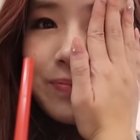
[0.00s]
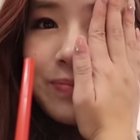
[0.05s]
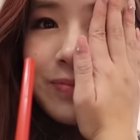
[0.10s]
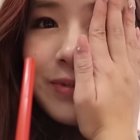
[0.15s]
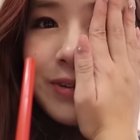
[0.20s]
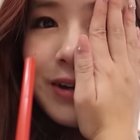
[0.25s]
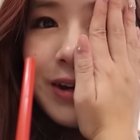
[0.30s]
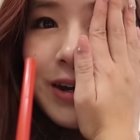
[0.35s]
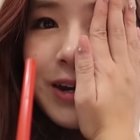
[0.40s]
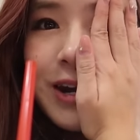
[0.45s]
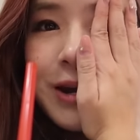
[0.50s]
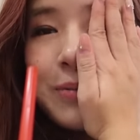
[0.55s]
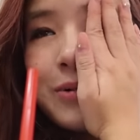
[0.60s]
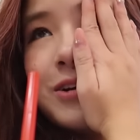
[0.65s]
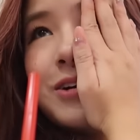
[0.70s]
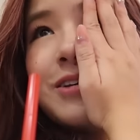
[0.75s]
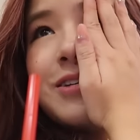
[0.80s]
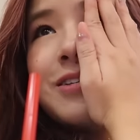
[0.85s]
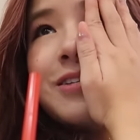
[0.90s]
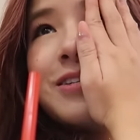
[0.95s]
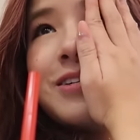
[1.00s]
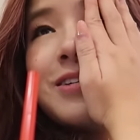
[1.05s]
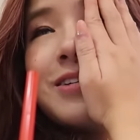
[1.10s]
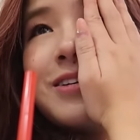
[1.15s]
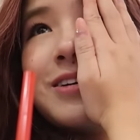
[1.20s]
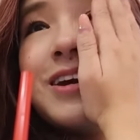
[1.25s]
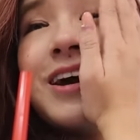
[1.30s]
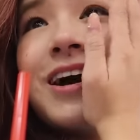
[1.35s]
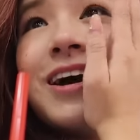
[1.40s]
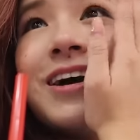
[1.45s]
What? Then no way.
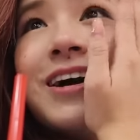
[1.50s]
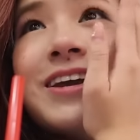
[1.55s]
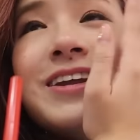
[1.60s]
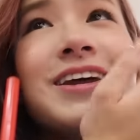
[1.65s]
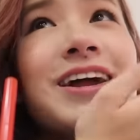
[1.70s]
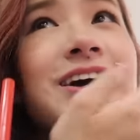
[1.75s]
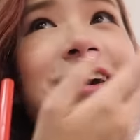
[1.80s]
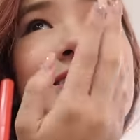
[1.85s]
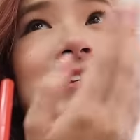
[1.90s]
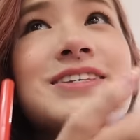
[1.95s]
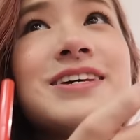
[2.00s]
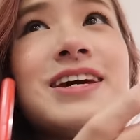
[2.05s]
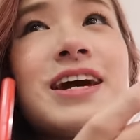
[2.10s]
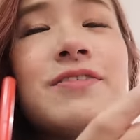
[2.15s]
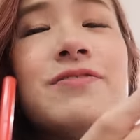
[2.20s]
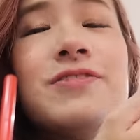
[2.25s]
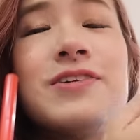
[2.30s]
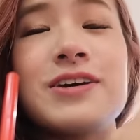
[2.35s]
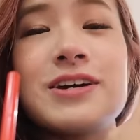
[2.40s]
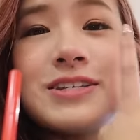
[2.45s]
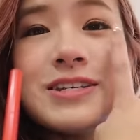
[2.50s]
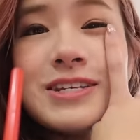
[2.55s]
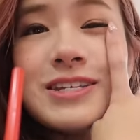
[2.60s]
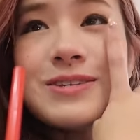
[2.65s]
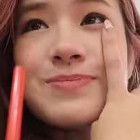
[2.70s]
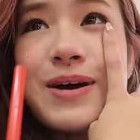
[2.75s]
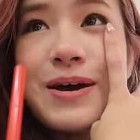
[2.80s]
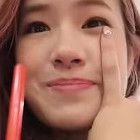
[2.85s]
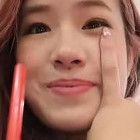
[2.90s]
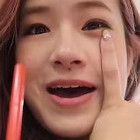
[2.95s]
Yeah, and then I can see everything because this
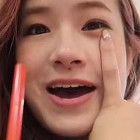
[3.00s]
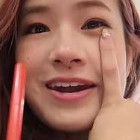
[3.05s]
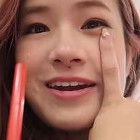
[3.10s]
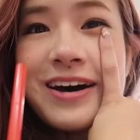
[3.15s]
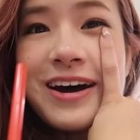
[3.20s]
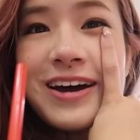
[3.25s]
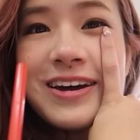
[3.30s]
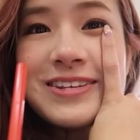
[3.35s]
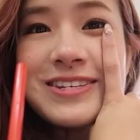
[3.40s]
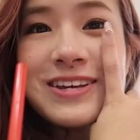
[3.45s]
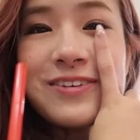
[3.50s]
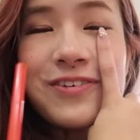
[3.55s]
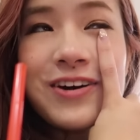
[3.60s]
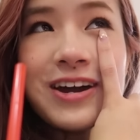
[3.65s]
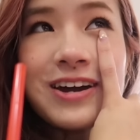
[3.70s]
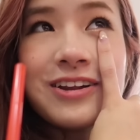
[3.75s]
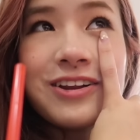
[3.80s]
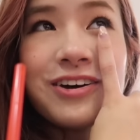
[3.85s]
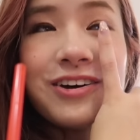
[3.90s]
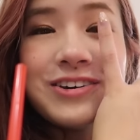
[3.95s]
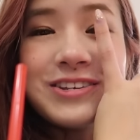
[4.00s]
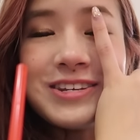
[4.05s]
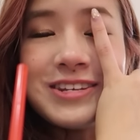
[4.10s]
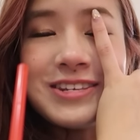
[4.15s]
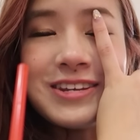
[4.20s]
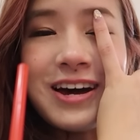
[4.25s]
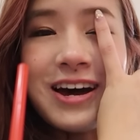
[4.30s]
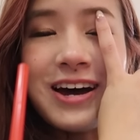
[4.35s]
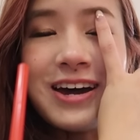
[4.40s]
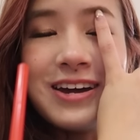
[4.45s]
is my bad eye. So if I close
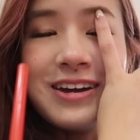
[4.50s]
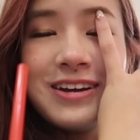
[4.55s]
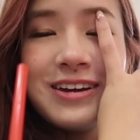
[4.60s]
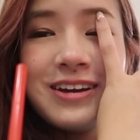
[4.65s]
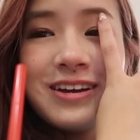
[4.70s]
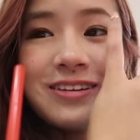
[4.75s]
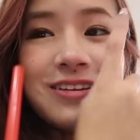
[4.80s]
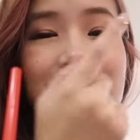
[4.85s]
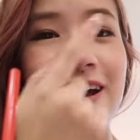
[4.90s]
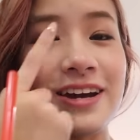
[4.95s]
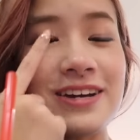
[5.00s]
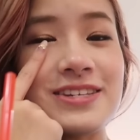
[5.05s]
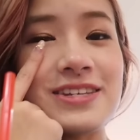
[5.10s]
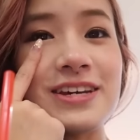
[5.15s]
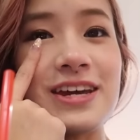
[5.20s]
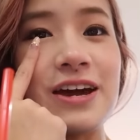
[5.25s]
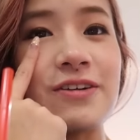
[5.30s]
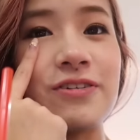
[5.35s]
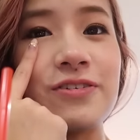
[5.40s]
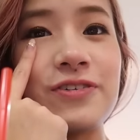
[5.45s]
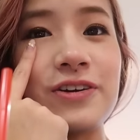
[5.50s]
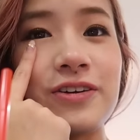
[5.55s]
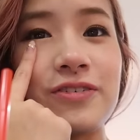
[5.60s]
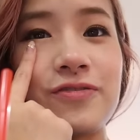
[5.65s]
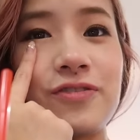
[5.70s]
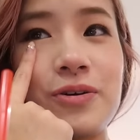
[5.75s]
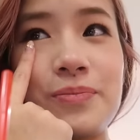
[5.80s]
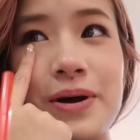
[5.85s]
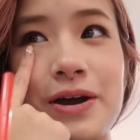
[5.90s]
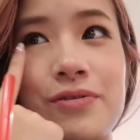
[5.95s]
this eye, then I can see everything
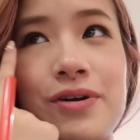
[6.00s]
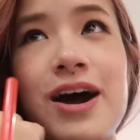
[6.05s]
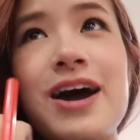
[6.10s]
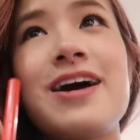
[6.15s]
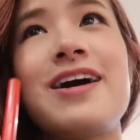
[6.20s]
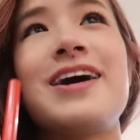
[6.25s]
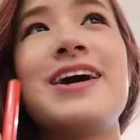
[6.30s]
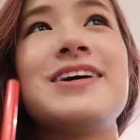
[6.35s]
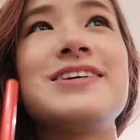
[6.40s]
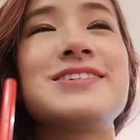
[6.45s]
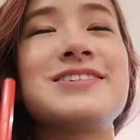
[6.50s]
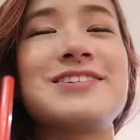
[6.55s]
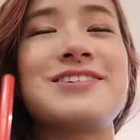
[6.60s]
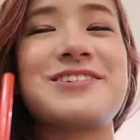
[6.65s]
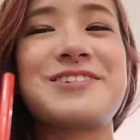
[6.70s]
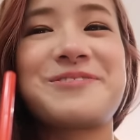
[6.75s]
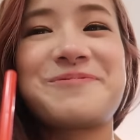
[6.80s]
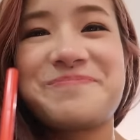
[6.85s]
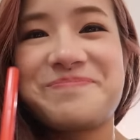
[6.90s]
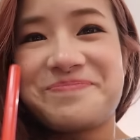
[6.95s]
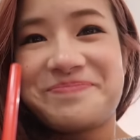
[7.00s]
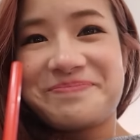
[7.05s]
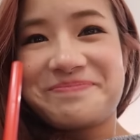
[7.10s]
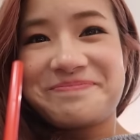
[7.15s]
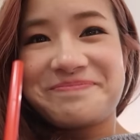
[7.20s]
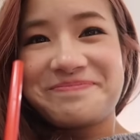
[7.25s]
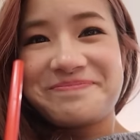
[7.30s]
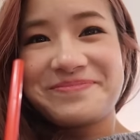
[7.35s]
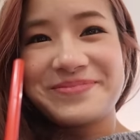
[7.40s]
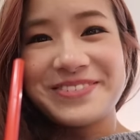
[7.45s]
from my right eye. So
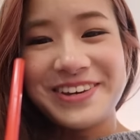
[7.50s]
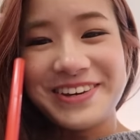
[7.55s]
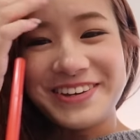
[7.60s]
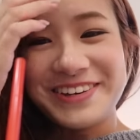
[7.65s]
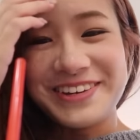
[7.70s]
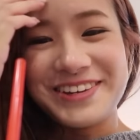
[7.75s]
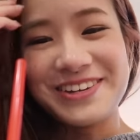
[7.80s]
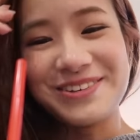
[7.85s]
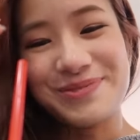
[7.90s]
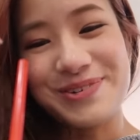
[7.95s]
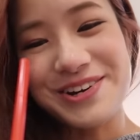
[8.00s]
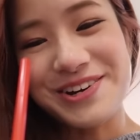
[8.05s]
it